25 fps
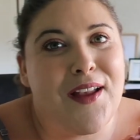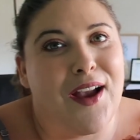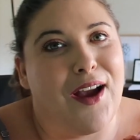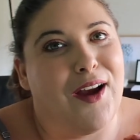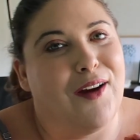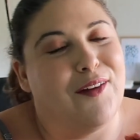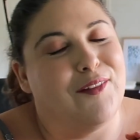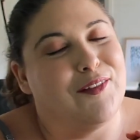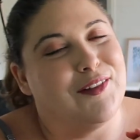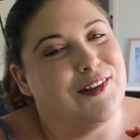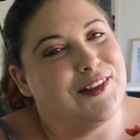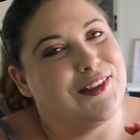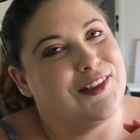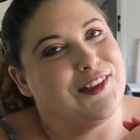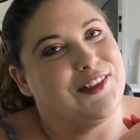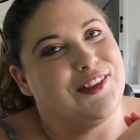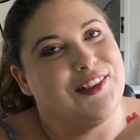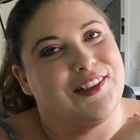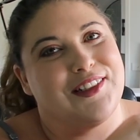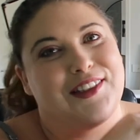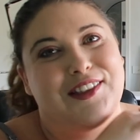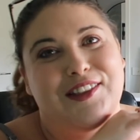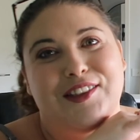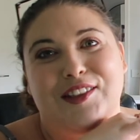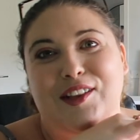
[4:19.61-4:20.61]
I was
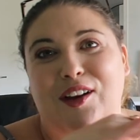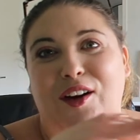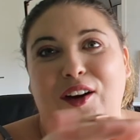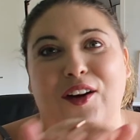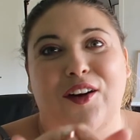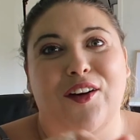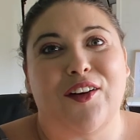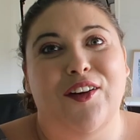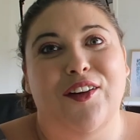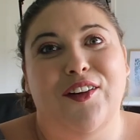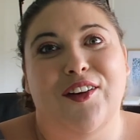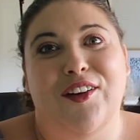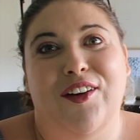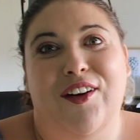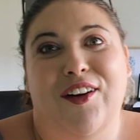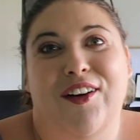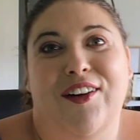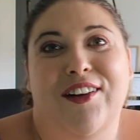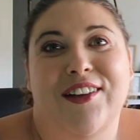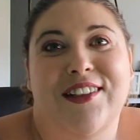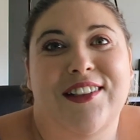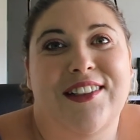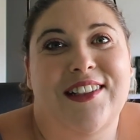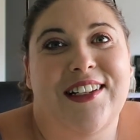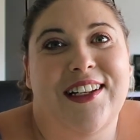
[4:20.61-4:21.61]
just so
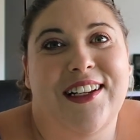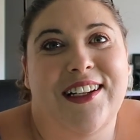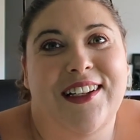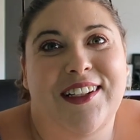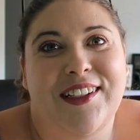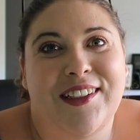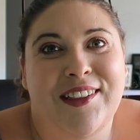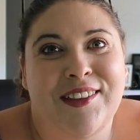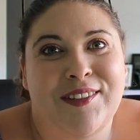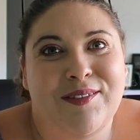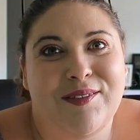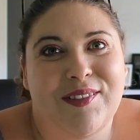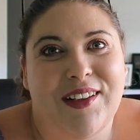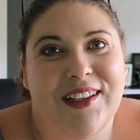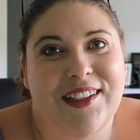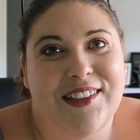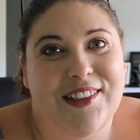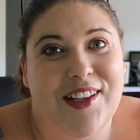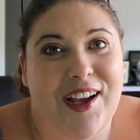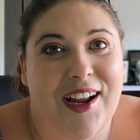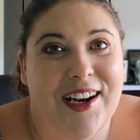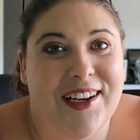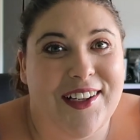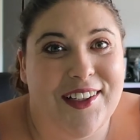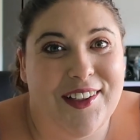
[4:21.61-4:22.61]
not
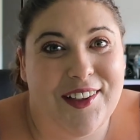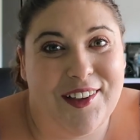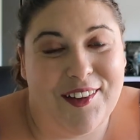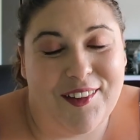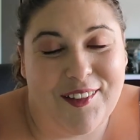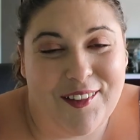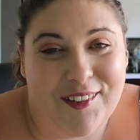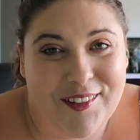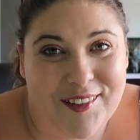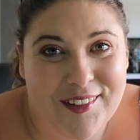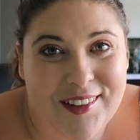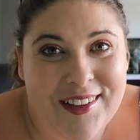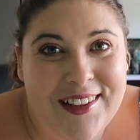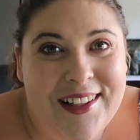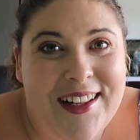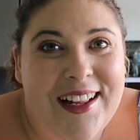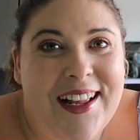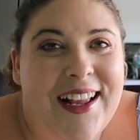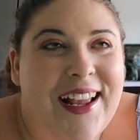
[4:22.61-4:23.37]
excited at all.